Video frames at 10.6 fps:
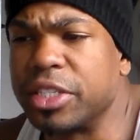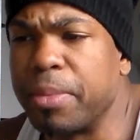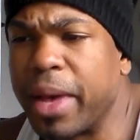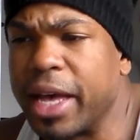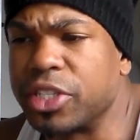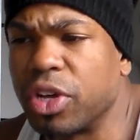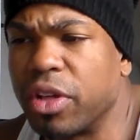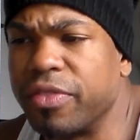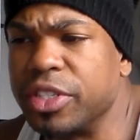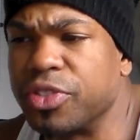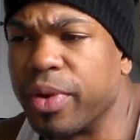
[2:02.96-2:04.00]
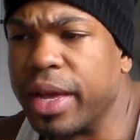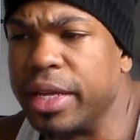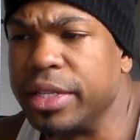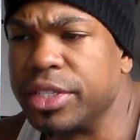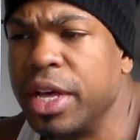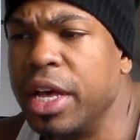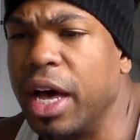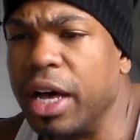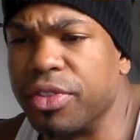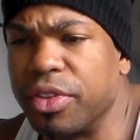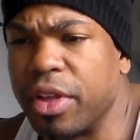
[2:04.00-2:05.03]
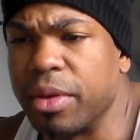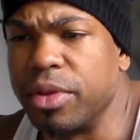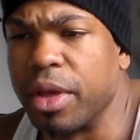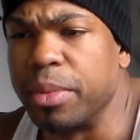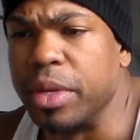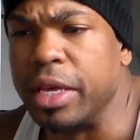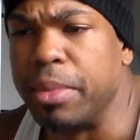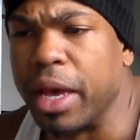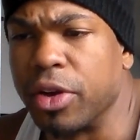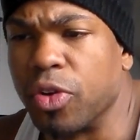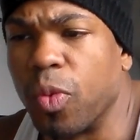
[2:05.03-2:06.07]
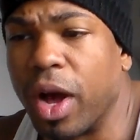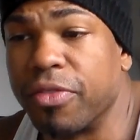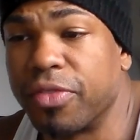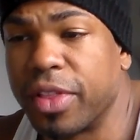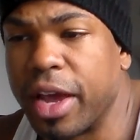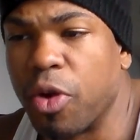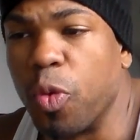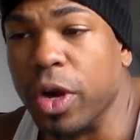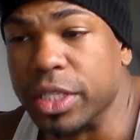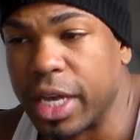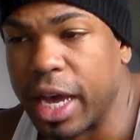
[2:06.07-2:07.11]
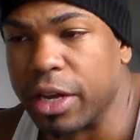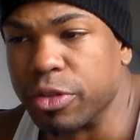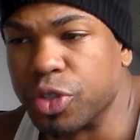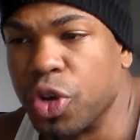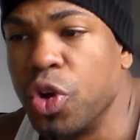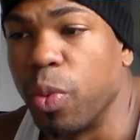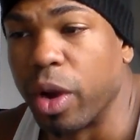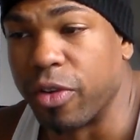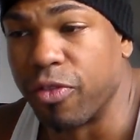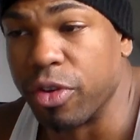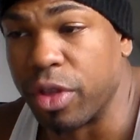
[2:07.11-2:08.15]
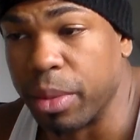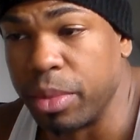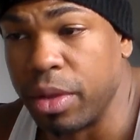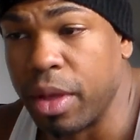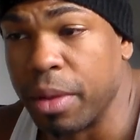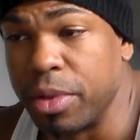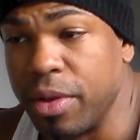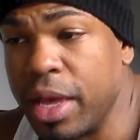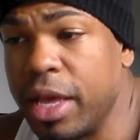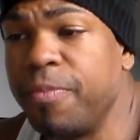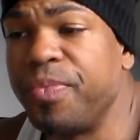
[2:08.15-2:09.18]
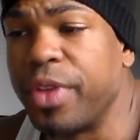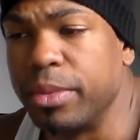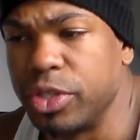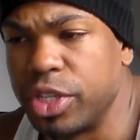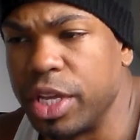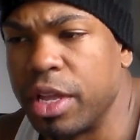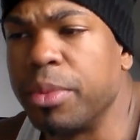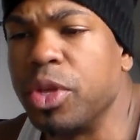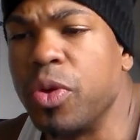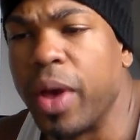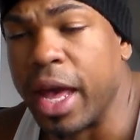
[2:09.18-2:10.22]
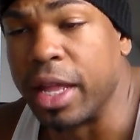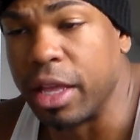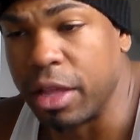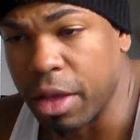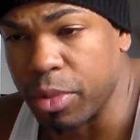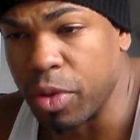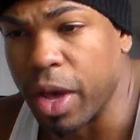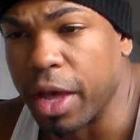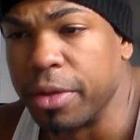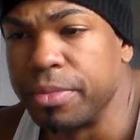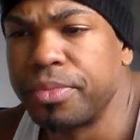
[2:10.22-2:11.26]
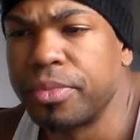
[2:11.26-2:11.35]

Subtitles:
has amassed all of his reigns under the WWE banner, while Flair won titles regularly for WWE, WCW, and NWA.